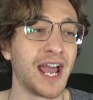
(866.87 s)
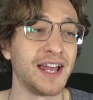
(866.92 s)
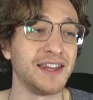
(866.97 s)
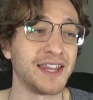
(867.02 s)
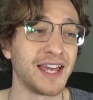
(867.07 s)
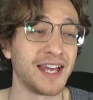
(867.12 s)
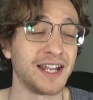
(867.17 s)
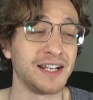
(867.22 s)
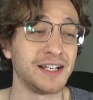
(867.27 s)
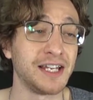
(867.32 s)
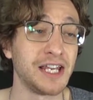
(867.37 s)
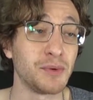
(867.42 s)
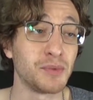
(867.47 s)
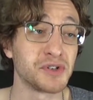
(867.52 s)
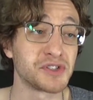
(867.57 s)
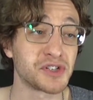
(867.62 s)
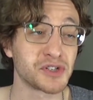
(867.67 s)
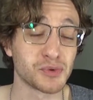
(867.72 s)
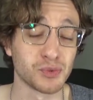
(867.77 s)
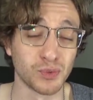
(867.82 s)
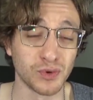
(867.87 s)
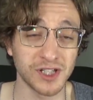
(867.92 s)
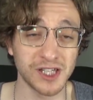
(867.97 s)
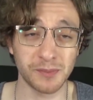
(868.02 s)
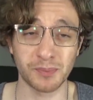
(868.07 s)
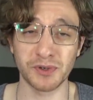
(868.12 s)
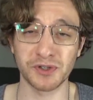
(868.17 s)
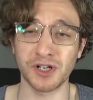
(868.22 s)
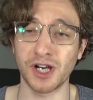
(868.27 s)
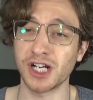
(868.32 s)
And then it was just
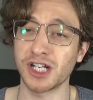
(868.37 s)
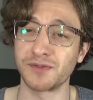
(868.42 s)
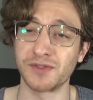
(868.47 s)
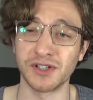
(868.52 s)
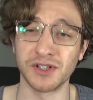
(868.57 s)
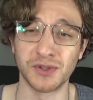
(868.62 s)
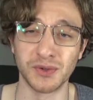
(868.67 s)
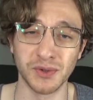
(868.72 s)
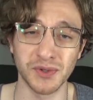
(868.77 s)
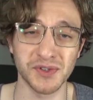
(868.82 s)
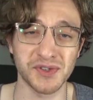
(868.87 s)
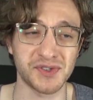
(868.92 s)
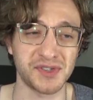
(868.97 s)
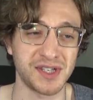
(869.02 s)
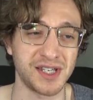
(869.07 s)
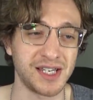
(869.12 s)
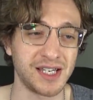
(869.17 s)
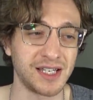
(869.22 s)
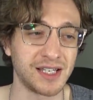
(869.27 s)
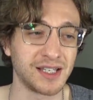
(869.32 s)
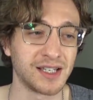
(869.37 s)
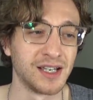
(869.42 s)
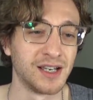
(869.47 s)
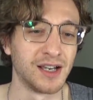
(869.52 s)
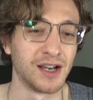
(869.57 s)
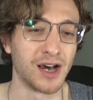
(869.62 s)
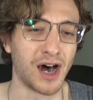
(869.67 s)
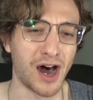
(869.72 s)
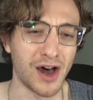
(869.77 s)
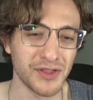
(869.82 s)
really productive and cool seeing
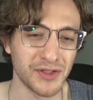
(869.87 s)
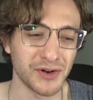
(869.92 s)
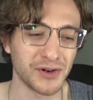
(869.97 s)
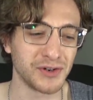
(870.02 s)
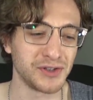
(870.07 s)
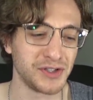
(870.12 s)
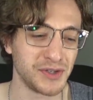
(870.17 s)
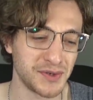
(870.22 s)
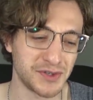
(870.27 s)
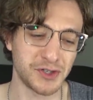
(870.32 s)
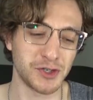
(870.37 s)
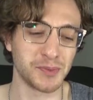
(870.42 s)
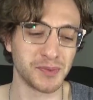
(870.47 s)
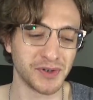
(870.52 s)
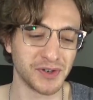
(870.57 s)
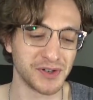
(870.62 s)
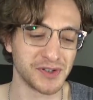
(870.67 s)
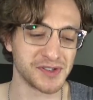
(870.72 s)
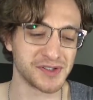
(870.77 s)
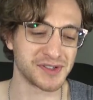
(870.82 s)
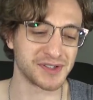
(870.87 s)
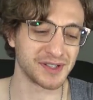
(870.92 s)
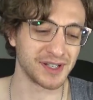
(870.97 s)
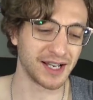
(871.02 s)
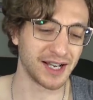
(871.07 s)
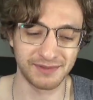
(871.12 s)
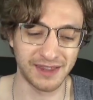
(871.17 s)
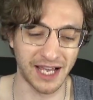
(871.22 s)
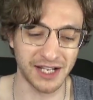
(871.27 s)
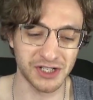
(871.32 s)
other YouTubers
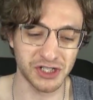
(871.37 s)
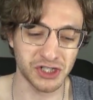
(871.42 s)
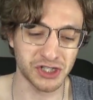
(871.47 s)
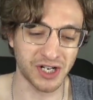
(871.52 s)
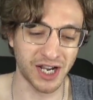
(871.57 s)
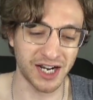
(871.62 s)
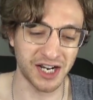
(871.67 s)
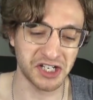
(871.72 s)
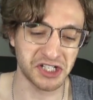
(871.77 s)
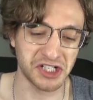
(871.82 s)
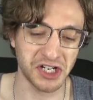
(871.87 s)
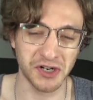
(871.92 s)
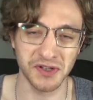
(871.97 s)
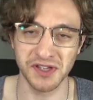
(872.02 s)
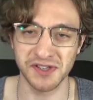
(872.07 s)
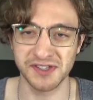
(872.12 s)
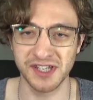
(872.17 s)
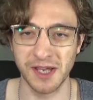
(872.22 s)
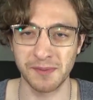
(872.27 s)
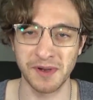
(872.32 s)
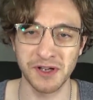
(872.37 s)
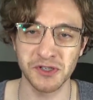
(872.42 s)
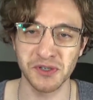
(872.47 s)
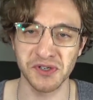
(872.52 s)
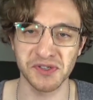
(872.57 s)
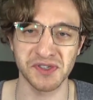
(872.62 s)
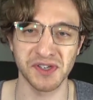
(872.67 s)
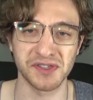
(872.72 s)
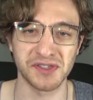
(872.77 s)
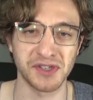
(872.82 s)
that kind of share the same
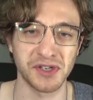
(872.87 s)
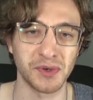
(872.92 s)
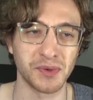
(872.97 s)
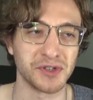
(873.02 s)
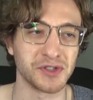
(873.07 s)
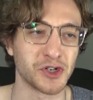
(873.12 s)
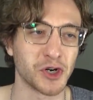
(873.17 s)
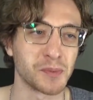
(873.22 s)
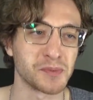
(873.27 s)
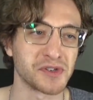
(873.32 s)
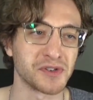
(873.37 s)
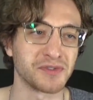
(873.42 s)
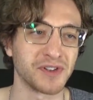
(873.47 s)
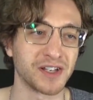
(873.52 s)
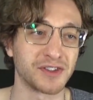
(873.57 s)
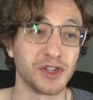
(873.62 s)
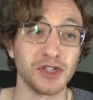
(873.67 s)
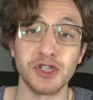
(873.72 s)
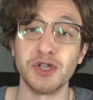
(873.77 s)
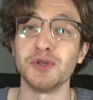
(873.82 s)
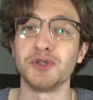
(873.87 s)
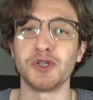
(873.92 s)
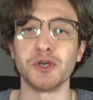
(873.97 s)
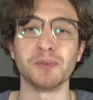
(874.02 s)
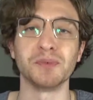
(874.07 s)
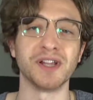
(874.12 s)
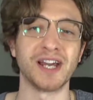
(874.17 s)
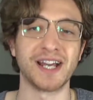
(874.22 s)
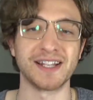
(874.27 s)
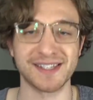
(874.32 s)
interests as you in terms of like the
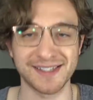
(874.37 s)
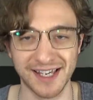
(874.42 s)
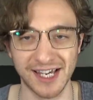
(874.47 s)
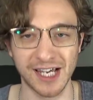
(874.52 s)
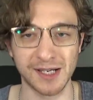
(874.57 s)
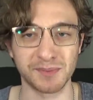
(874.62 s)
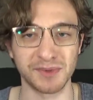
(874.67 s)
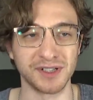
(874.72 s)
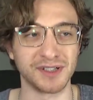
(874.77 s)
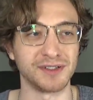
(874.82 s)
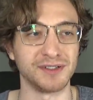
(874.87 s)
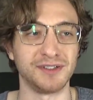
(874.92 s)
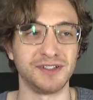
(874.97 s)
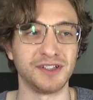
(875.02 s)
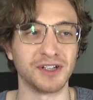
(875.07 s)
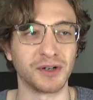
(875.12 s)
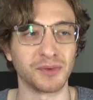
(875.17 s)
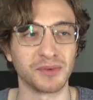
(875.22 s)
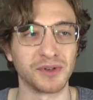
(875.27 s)
YouTube landscape and,